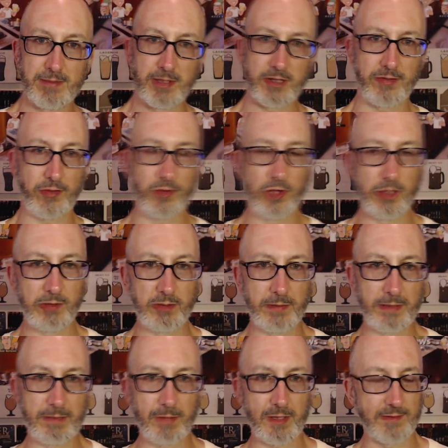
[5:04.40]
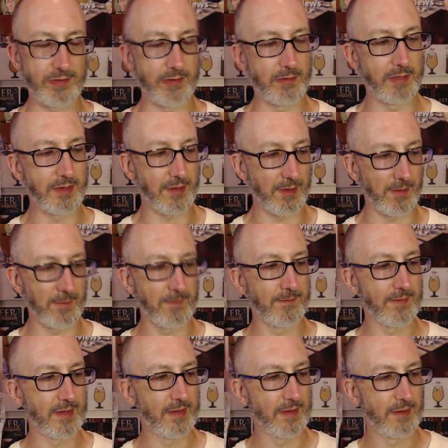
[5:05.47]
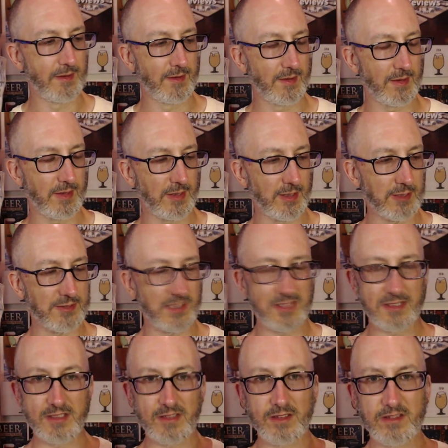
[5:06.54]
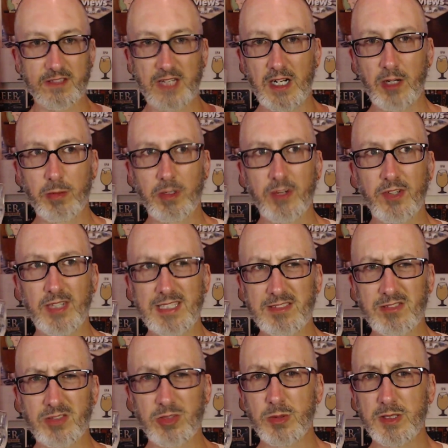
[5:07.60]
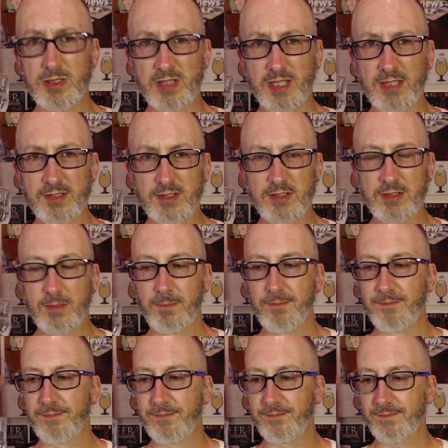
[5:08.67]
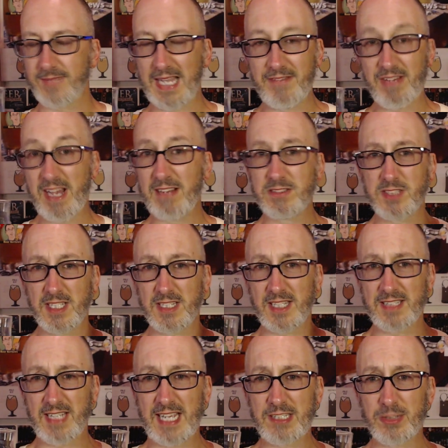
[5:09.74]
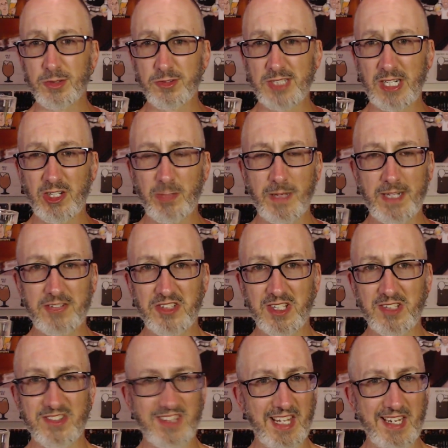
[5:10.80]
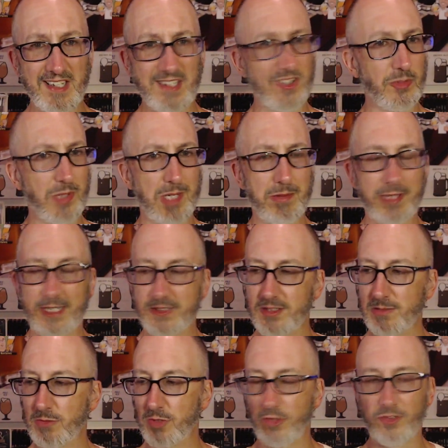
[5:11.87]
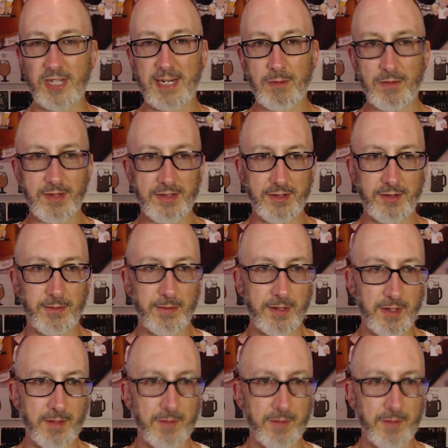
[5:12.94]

form would be pretty familiar like I said, this is sour, but it's not like too intense. I, I would say like the actual Sour Patch Kids candy is probably actually more sour than this beer.